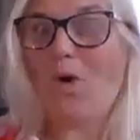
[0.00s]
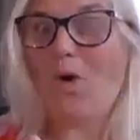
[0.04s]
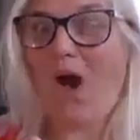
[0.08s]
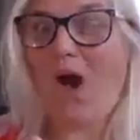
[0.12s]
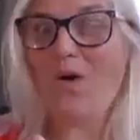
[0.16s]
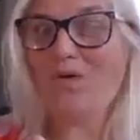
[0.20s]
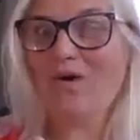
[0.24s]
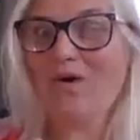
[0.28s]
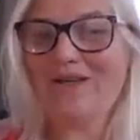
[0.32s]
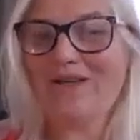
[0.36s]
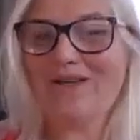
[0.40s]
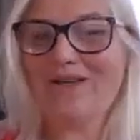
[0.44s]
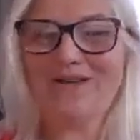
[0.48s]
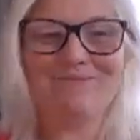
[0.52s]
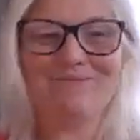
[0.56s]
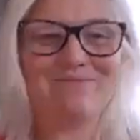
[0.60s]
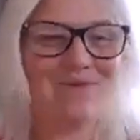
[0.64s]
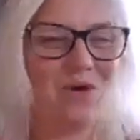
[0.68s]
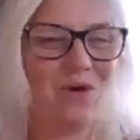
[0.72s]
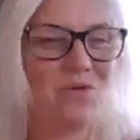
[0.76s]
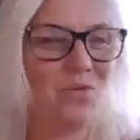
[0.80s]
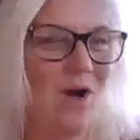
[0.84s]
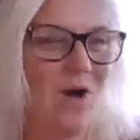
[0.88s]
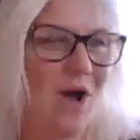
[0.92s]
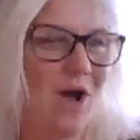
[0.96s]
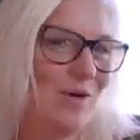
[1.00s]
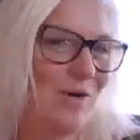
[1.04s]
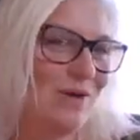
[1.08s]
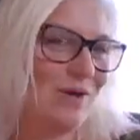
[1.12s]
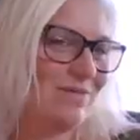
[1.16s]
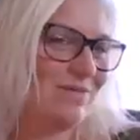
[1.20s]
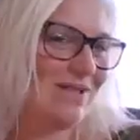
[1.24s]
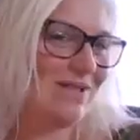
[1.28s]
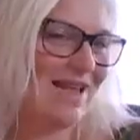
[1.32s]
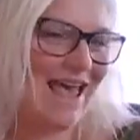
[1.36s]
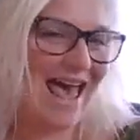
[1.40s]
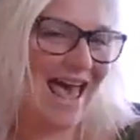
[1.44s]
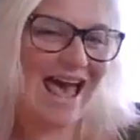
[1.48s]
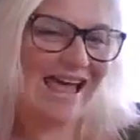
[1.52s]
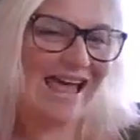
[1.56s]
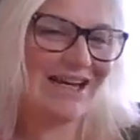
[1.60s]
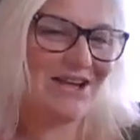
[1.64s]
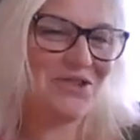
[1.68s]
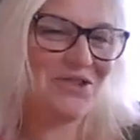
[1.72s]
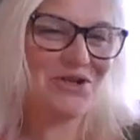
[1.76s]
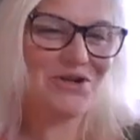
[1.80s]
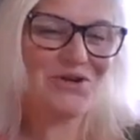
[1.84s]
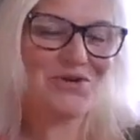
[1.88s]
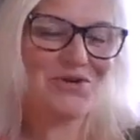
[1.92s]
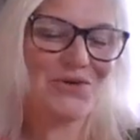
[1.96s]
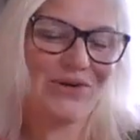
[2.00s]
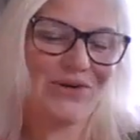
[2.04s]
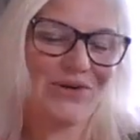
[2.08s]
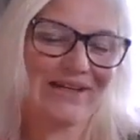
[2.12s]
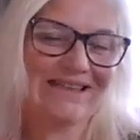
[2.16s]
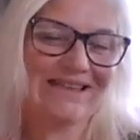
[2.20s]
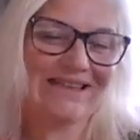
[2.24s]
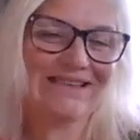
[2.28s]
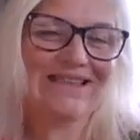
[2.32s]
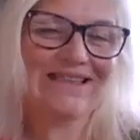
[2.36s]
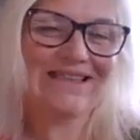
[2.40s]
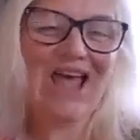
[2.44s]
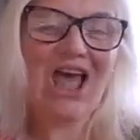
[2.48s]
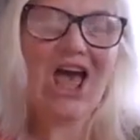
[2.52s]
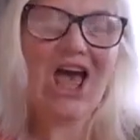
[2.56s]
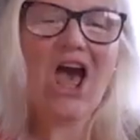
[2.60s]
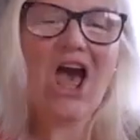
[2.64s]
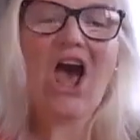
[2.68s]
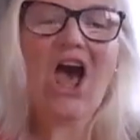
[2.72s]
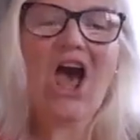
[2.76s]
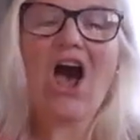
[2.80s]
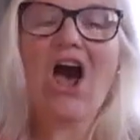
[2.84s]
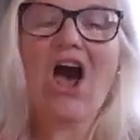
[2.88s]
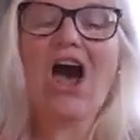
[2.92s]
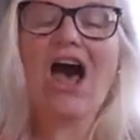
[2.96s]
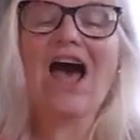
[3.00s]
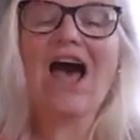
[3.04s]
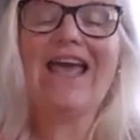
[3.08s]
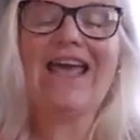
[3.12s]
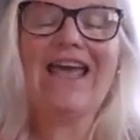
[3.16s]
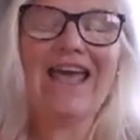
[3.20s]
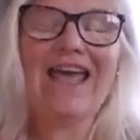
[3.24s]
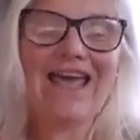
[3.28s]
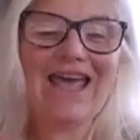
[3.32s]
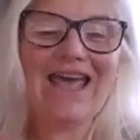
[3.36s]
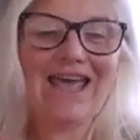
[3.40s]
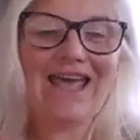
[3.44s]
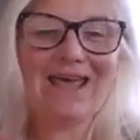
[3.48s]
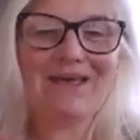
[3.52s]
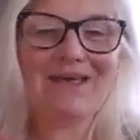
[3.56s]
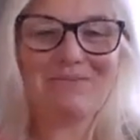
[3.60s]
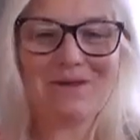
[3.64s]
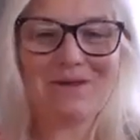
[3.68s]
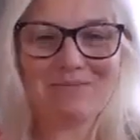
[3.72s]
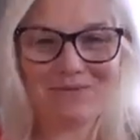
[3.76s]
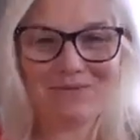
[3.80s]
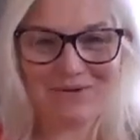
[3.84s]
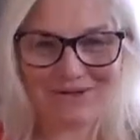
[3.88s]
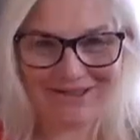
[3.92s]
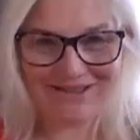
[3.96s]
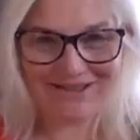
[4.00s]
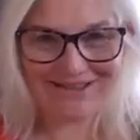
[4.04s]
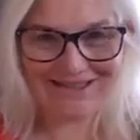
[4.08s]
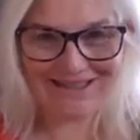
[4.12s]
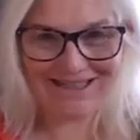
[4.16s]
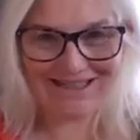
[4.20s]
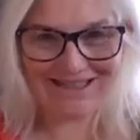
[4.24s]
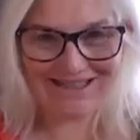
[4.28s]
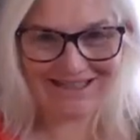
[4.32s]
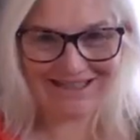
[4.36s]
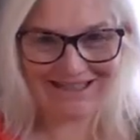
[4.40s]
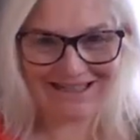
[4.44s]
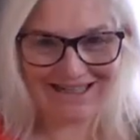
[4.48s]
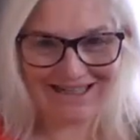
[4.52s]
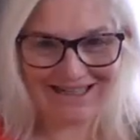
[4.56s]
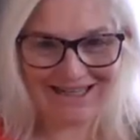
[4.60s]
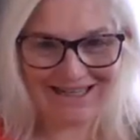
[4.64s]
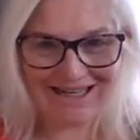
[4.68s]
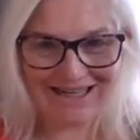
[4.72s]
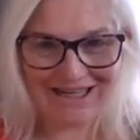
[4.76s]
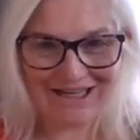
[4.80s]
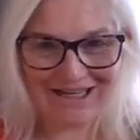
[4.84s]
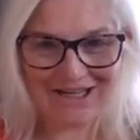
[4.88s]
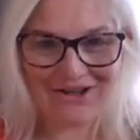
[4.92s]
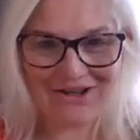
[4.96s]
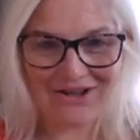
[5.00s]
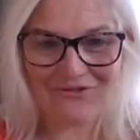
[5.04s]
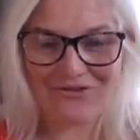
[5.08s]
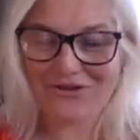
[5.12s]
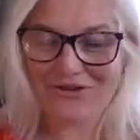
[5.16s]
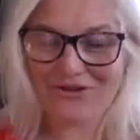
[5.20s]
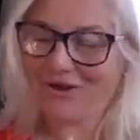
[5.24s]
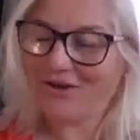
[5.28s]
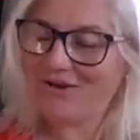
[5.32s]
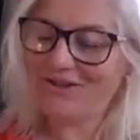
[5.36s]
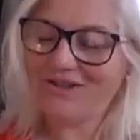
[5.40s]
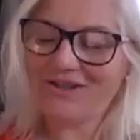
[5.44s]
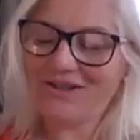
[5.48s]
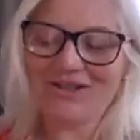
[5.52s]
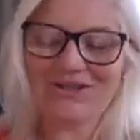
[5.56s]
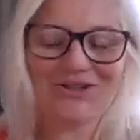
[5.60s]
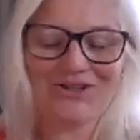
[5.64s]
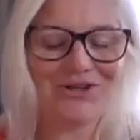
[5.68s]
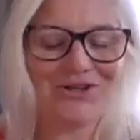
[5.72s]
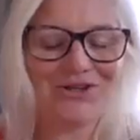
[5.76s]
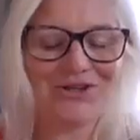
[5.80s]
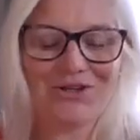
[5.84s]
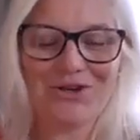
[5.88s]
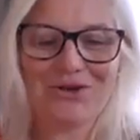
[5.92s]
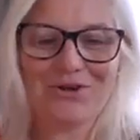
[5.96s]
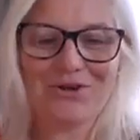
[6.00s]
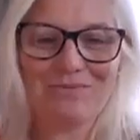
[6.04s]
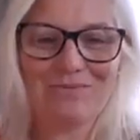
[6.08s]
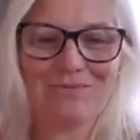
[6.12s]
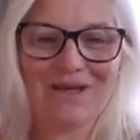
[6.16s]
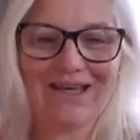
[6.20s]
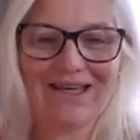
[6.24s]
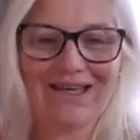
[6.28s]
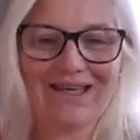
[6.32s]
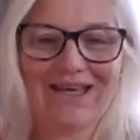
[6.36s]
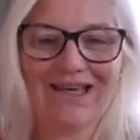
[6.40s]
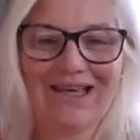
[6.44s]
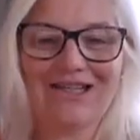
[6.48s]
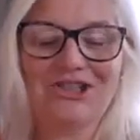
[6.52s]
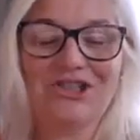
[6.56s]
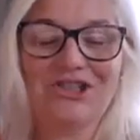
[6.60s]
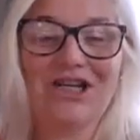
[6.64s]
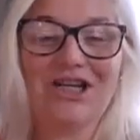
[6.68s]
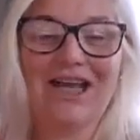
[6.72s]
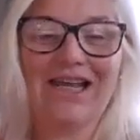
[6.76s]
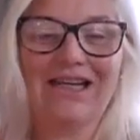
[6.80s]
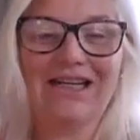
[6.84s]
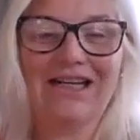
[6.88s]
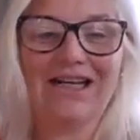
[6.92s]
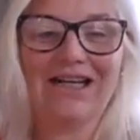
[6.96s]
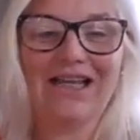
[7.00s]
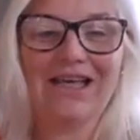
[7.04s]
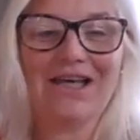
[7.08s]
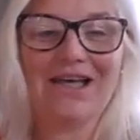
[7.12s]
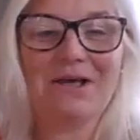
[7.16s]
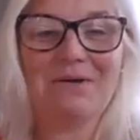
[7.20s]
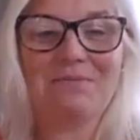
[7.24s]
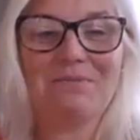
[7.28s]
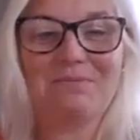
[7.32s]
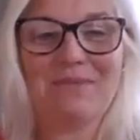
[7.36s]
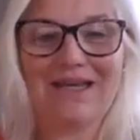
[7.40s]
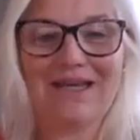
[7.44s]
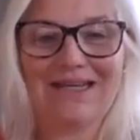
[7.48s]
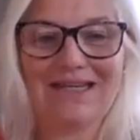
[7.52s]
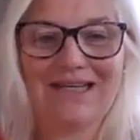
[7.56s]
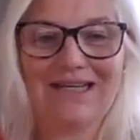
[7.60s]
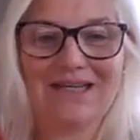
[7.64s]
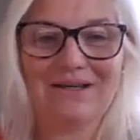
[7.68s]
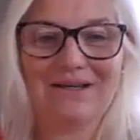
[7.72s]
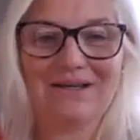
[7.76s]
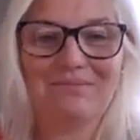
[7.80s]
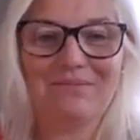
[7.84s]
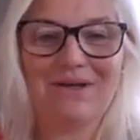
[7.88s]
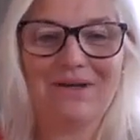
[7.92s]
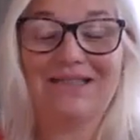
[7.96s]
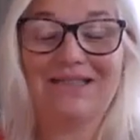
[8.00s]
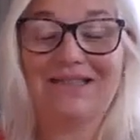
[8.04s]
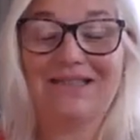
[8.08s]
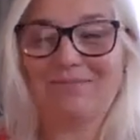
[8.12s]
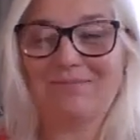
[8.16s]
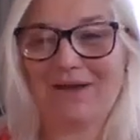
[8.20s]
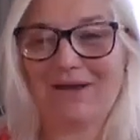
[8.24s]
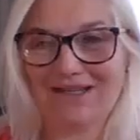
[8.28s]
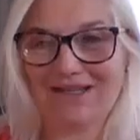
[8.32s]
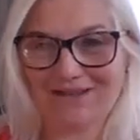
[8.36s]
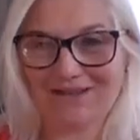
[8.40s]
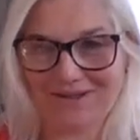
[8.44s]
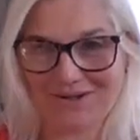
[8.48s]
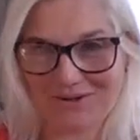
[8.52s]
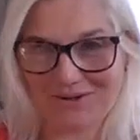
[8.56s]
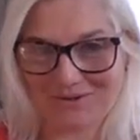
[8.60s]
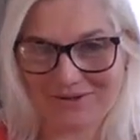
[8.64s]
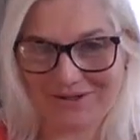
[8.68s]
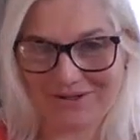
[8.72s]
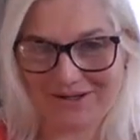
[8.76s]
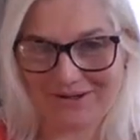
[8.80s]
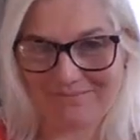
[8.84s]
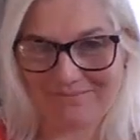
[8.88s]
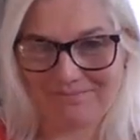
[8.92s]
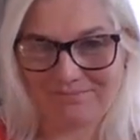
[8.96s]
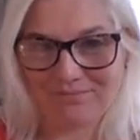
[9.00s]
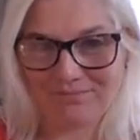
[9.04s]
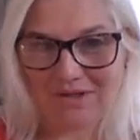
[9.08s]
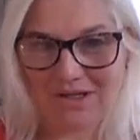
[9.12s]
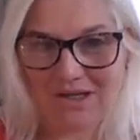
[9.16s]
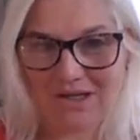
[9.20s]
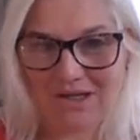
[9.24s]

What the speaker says: Welcome to Out of the Noise. I am Priestess Lilly, for those that don't know me, a channeler, a medium, and space holder.